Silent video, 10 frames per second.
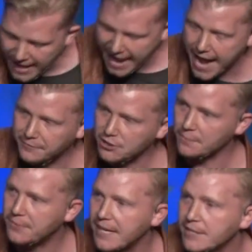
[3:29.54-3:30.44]
have
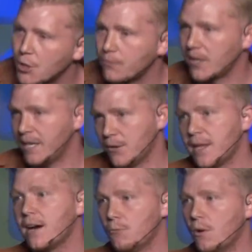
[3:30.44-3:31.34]
some things over here that
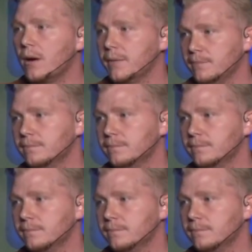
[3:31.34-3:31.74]
I want.